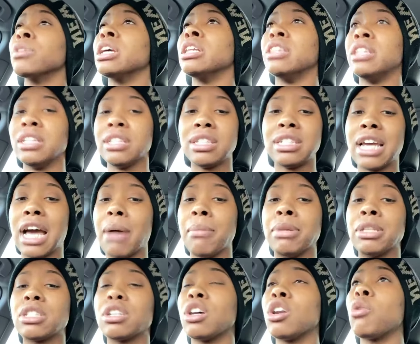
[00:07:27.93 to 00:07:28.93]
This time
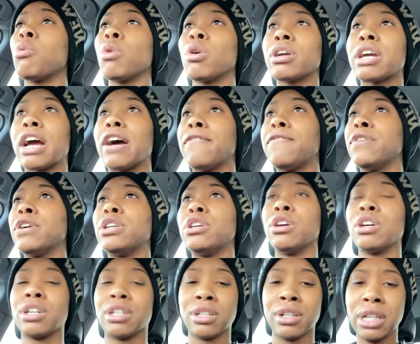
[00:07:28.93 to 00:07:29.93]
is going to work out for
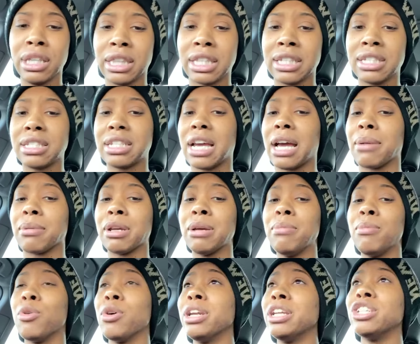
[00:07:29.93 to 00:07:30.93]
your good this time. Good
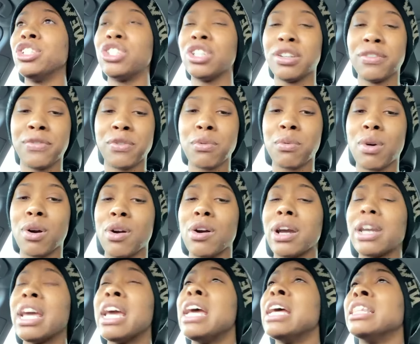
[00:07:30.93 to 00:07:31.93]
morning, Jennifer
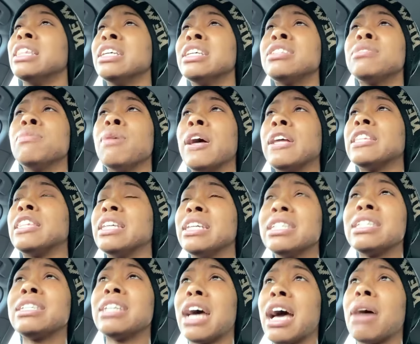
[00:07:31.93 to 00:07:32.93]
Ward. This
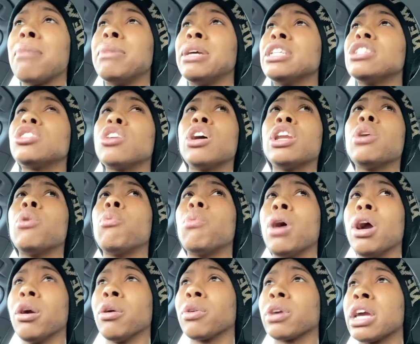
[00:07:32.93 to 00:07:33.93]
time it's going to
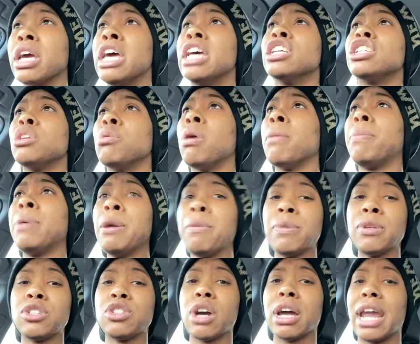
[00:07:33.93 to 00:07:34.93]
work. So when
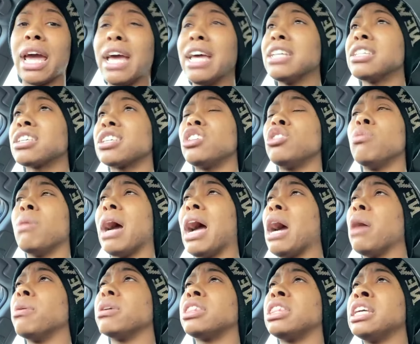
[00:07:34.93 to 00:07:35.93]
people start asking you
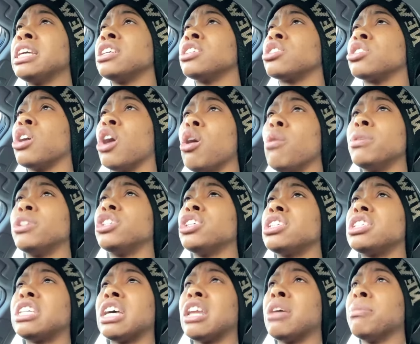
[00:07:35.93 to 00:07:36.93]
how are things going,
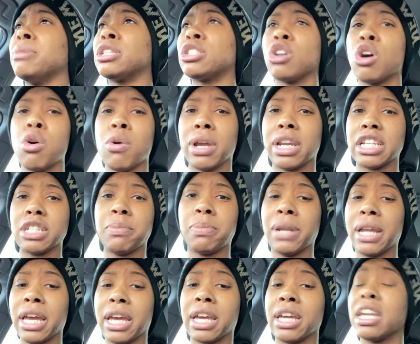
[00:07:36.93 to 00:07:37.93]
just tell them it's going as
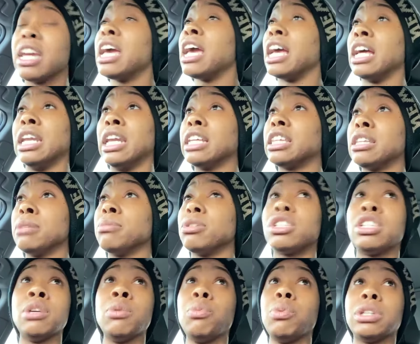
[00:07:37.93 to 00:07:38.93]
planned and let them
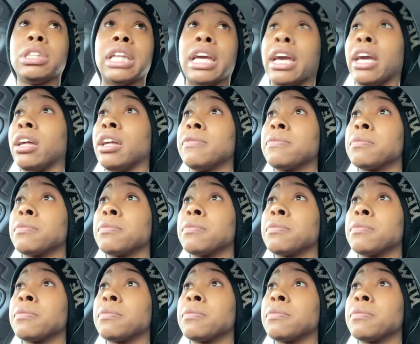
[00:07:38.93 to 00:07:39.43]
sit with that.